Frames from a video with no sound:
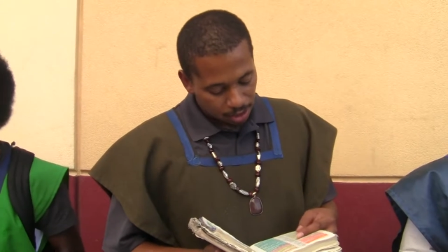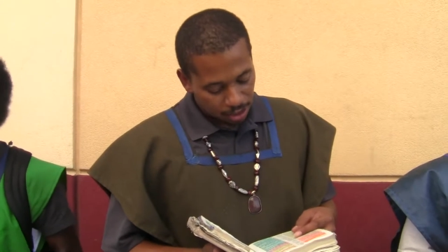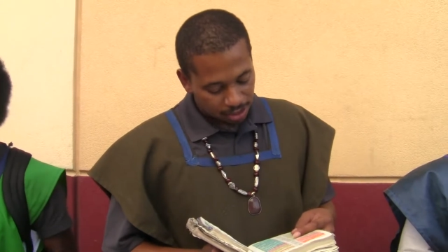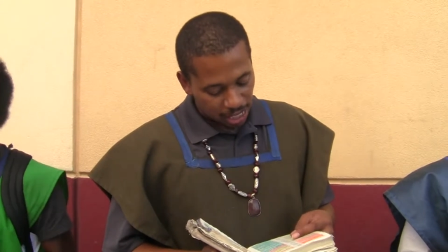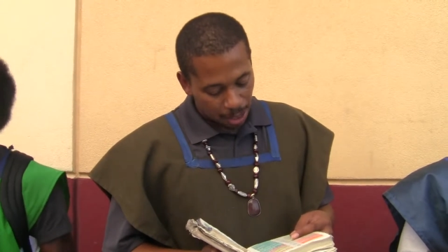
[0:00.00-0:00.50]

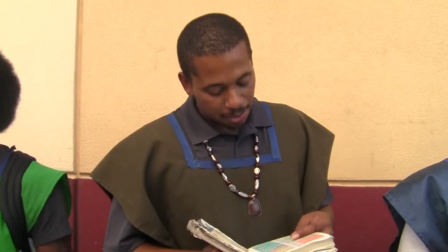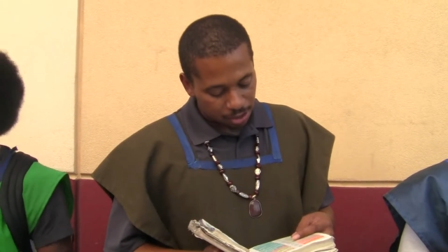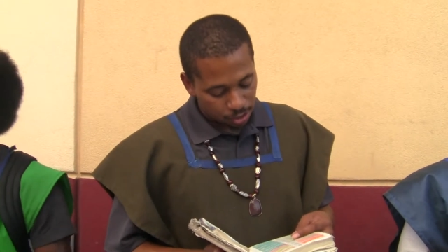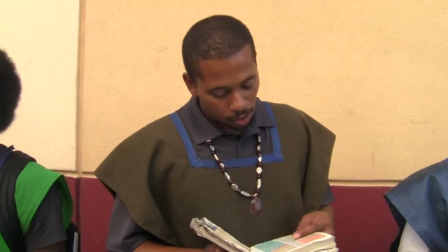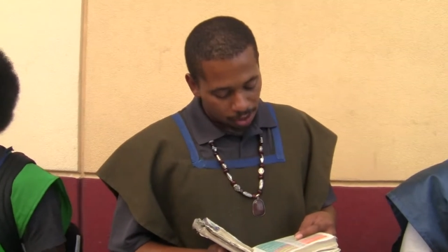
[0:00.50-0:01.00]
the time
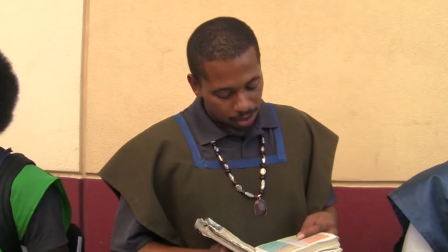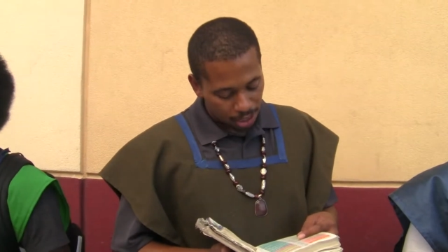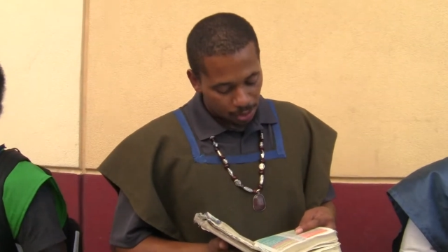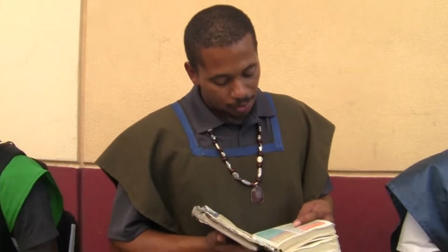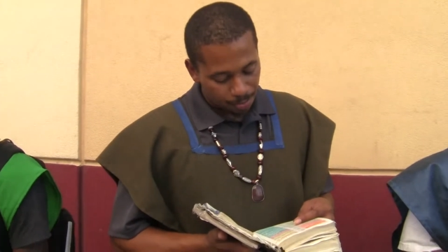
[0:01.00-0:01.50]
is short,
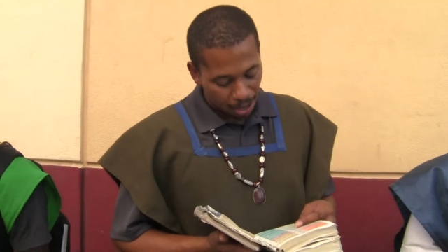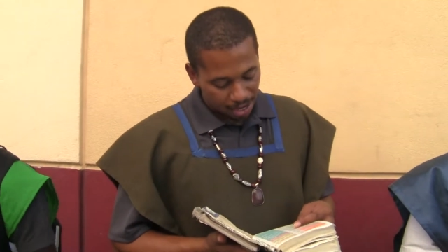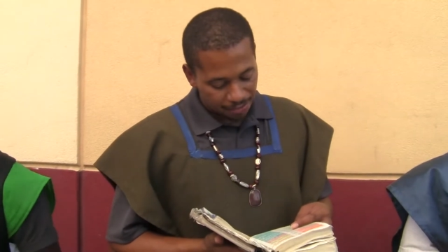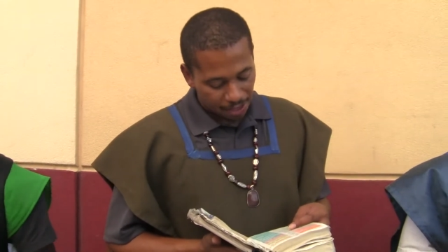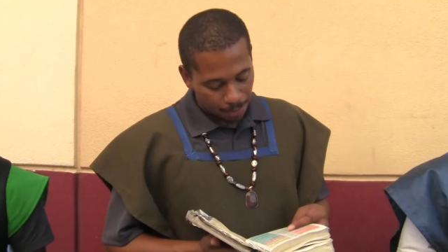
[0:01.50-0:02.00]
it
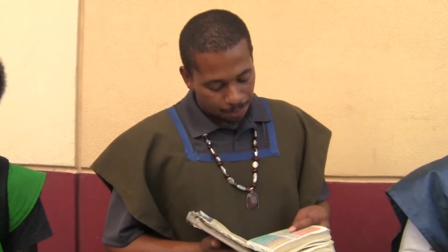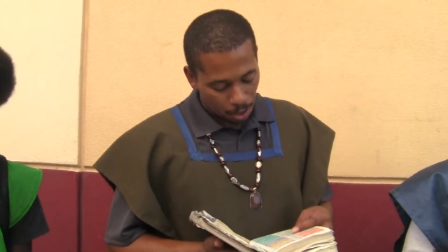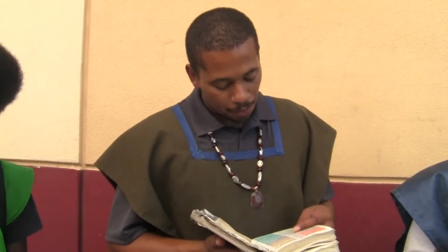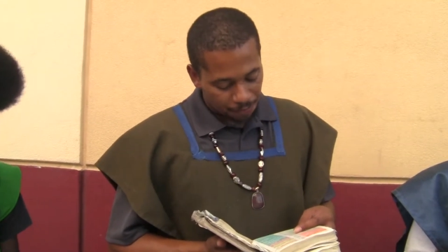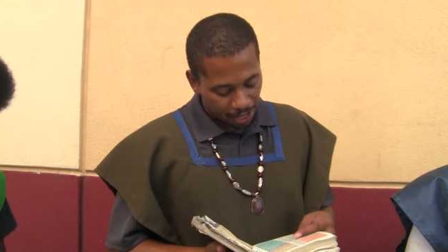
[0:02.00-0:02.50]
remaineth that
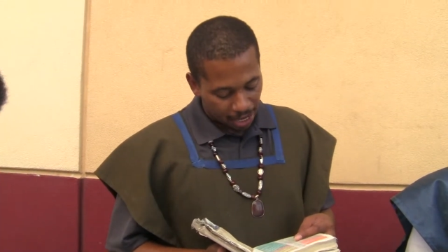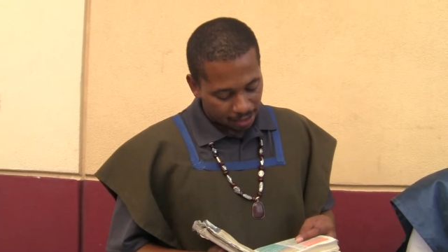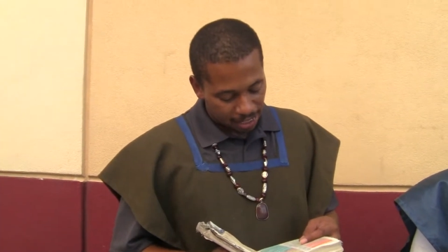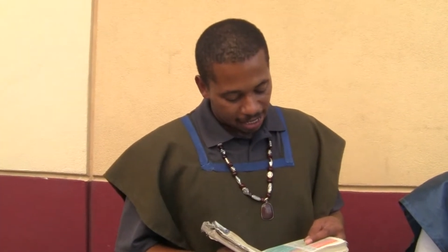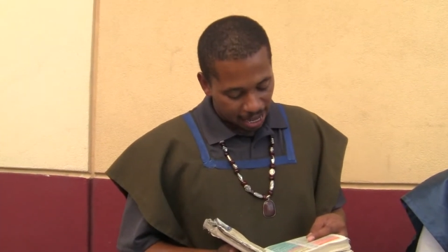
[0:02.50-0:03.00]
both they
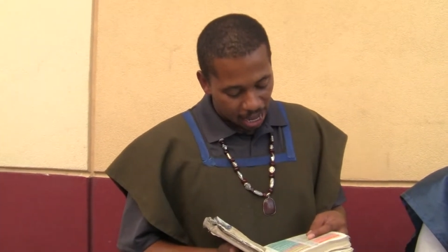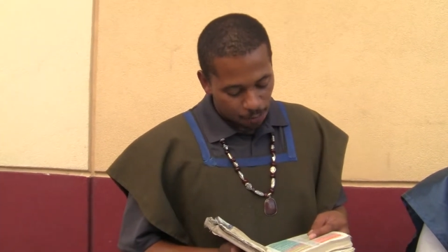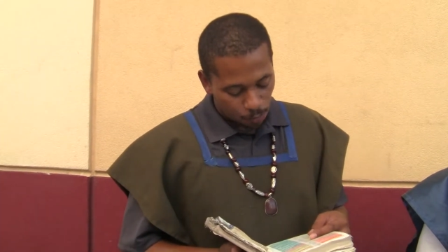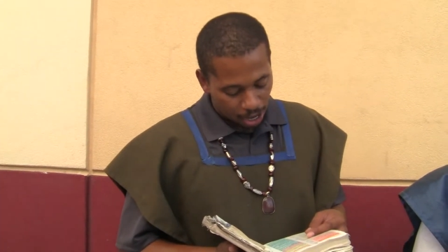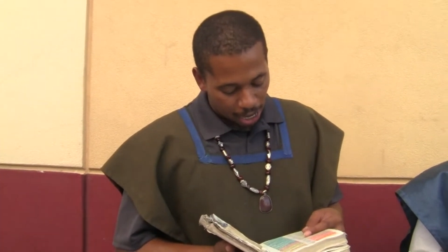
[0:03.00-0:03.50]
that
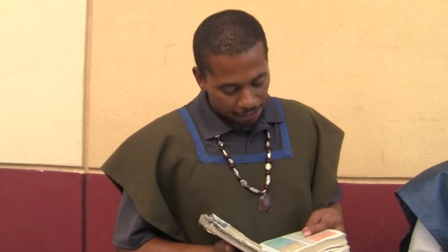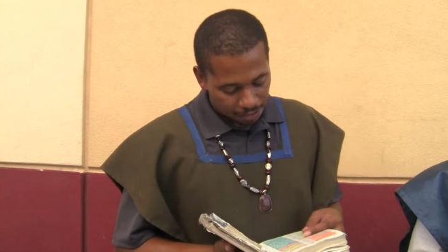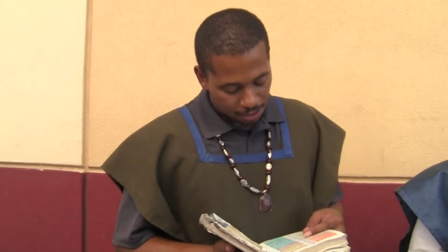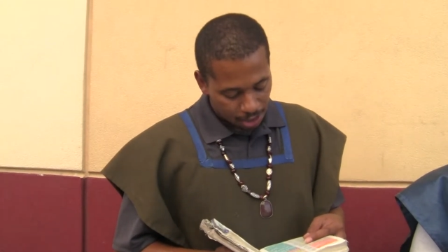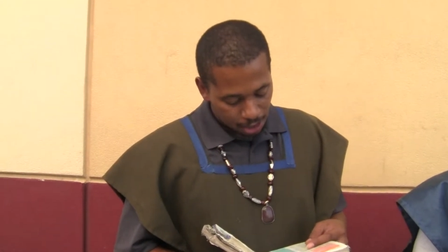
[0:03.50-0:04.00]
have
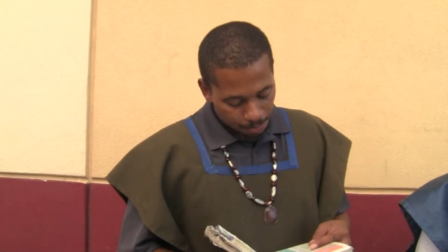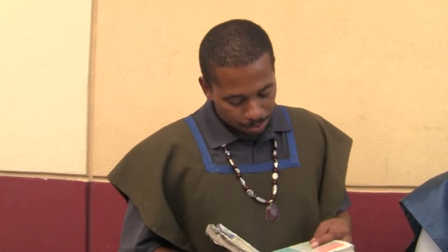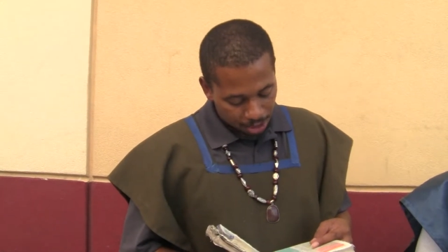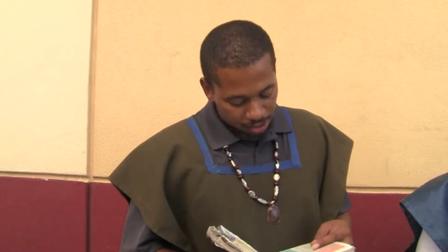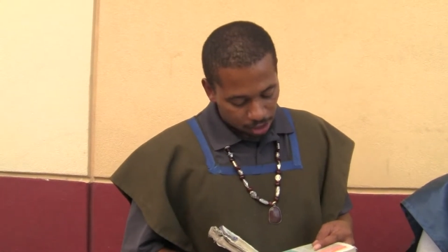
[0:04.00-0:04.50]
wives
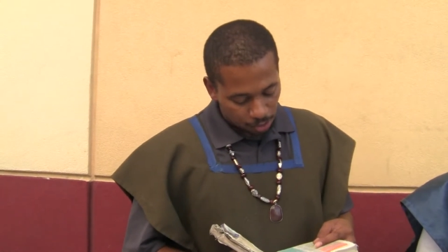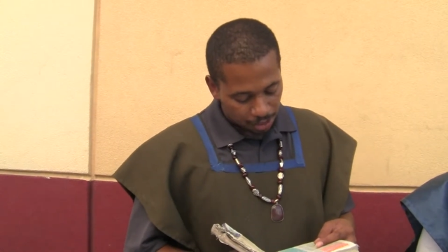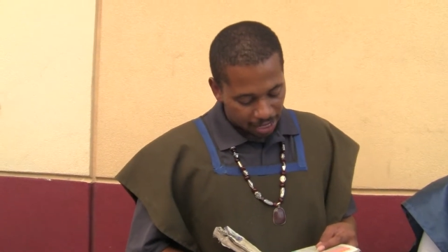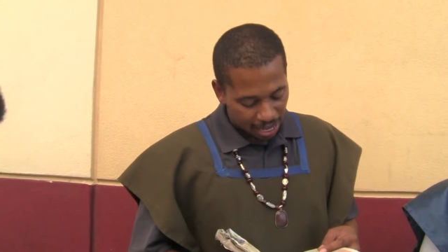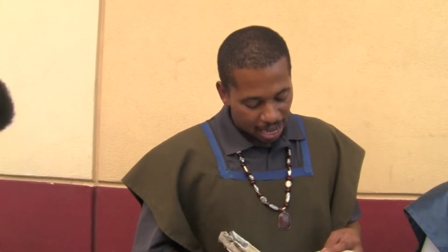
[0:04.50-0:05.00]
be as though
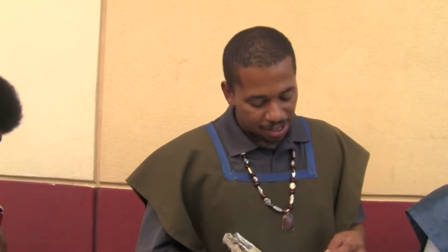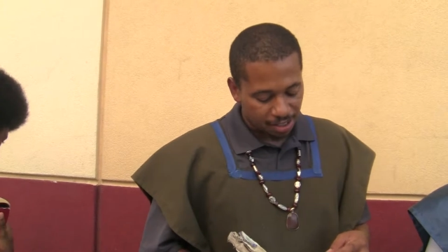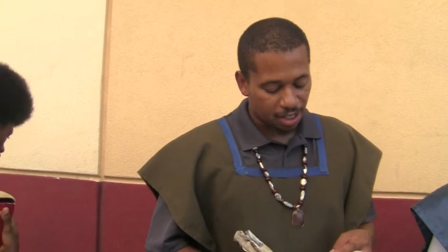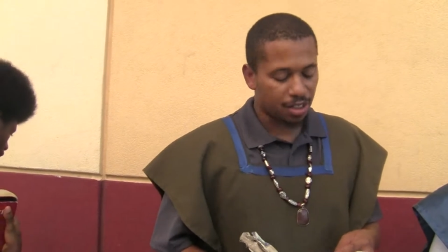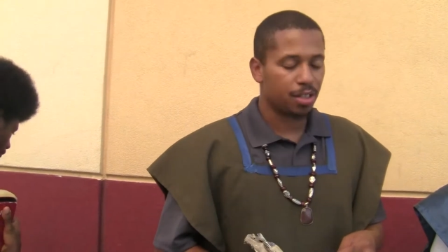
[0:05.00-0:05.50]
they had
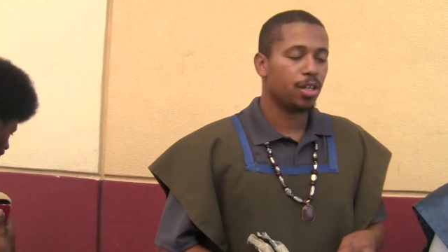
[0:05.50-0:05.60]
none.